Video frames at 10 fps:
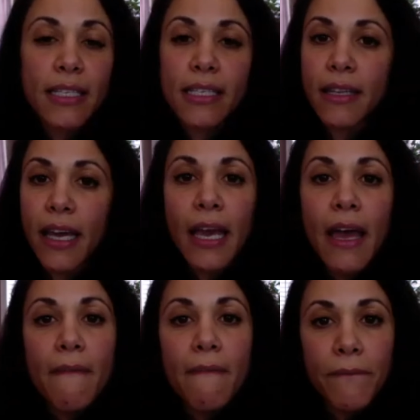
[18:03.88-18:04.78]
And this is
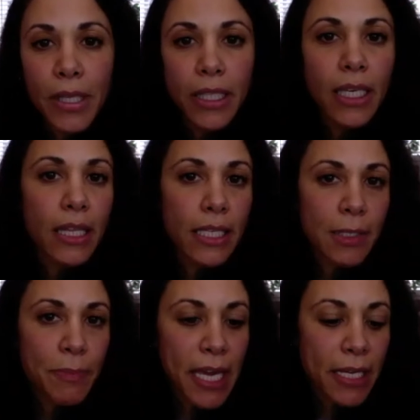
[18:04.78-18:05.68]
like filling
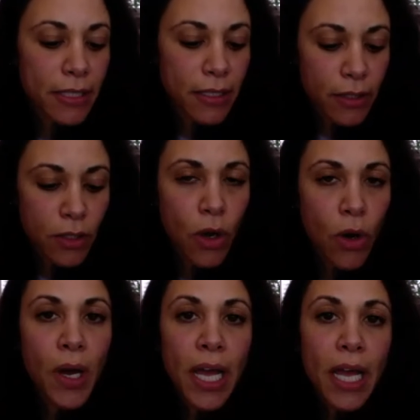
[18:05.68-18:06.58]
the space.
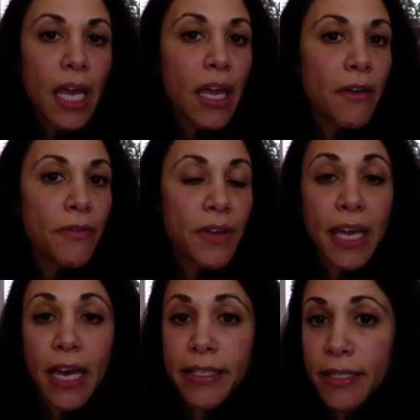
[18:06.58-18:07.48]
So if
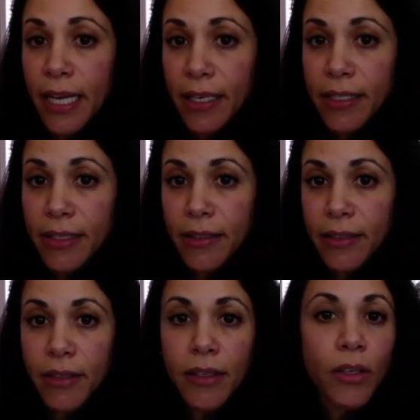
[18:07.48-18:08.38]
he hasn't
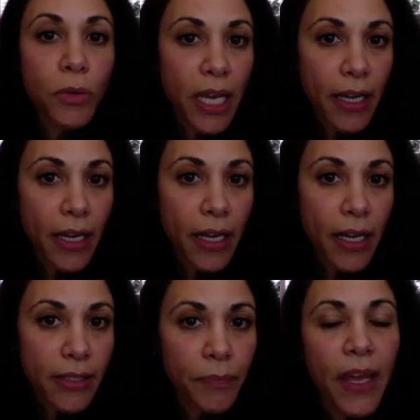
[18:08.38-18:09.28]
texted, you text
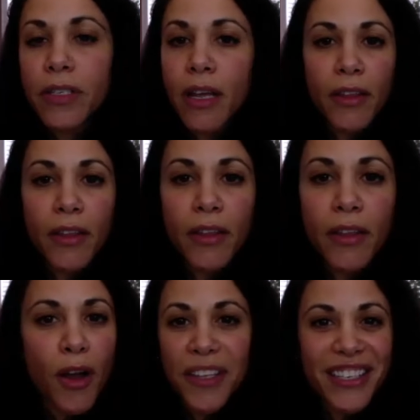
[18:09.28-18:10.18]
him. And there's nothing
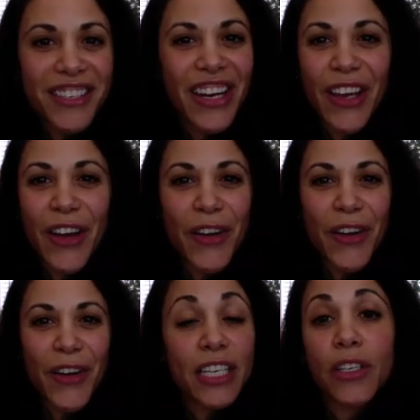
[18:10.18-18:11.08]
wrong with initiating
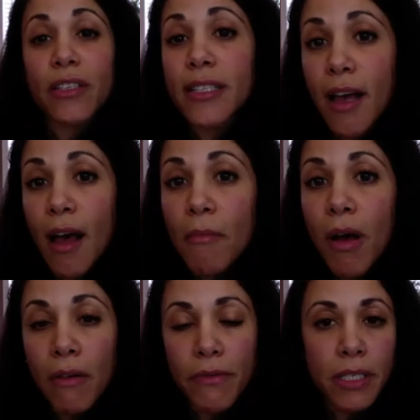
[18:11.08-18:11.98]
conversations
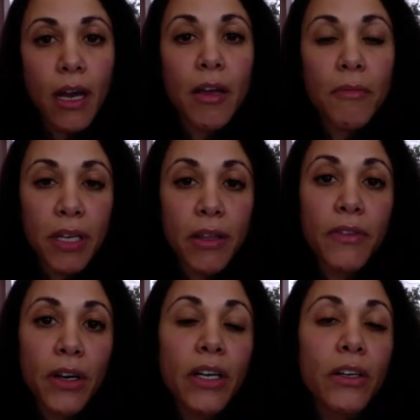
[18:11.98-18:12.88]
some of the time,
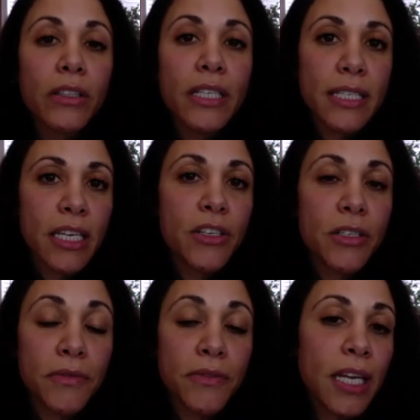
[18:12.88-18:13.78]
but in the very early
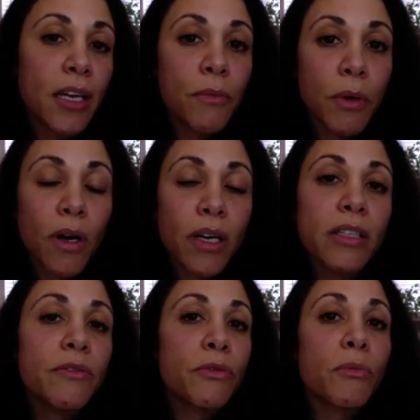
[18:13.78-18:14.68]
stages of dating, we
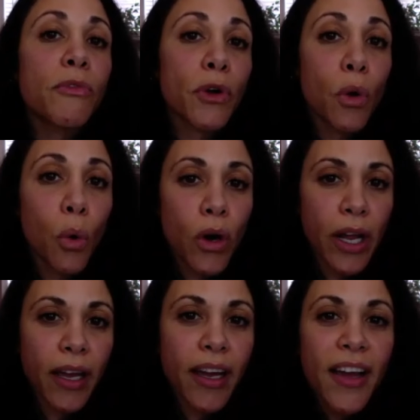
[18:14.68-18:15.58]
want to leave room for
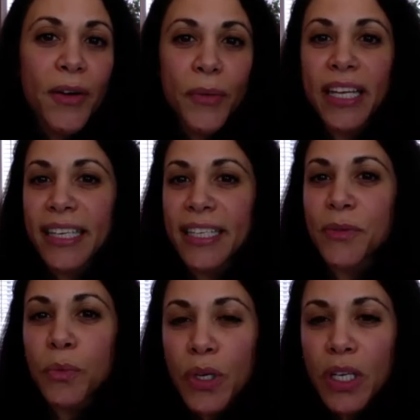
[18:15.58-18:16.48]
courting, right?
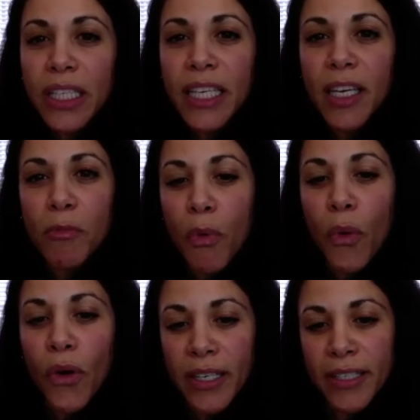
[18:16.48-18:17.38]
Like it's really
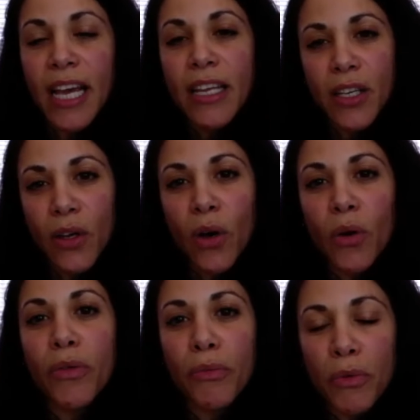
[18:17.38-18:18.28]
important to
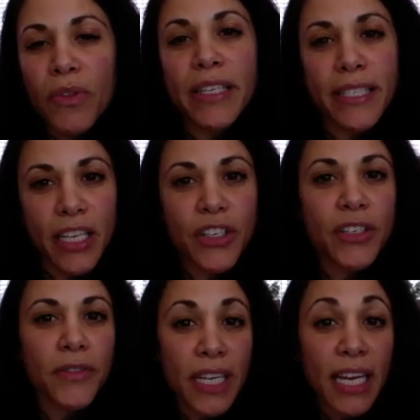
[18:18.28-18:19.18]
go through these
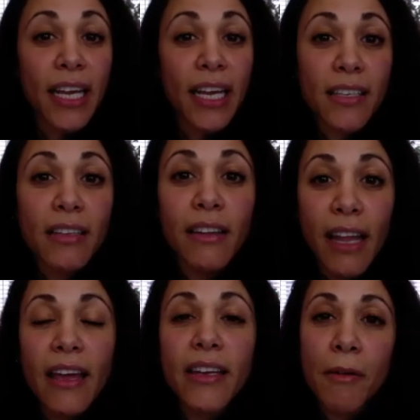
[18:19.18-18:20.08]
stages of dating and
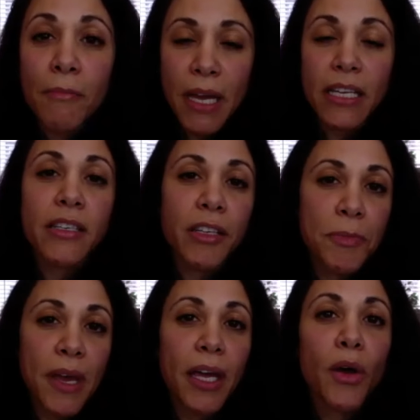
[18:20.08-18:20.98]
to let a
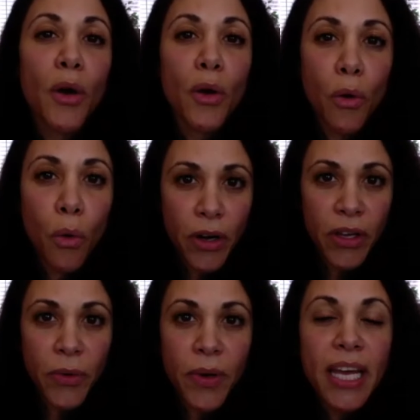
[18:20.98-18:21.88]
masculine man
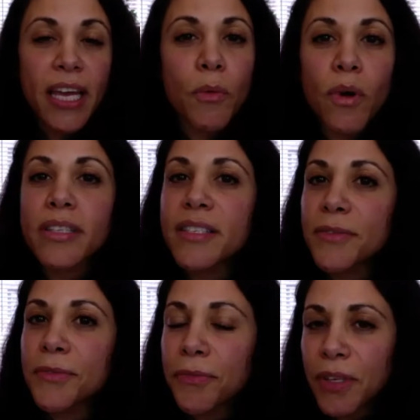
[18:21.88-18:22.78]
court you. He
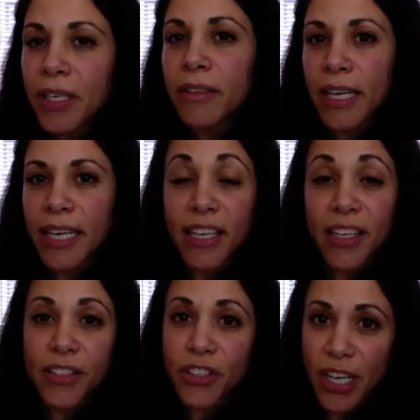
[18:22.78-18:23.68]
wants to feel like
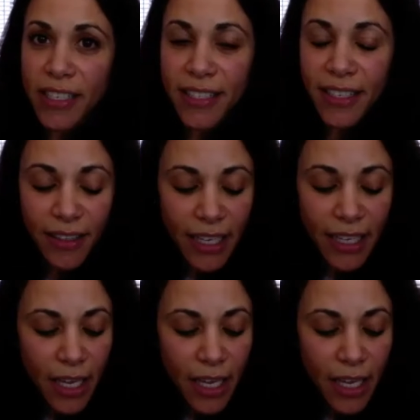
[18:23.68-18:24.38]
he is chasing.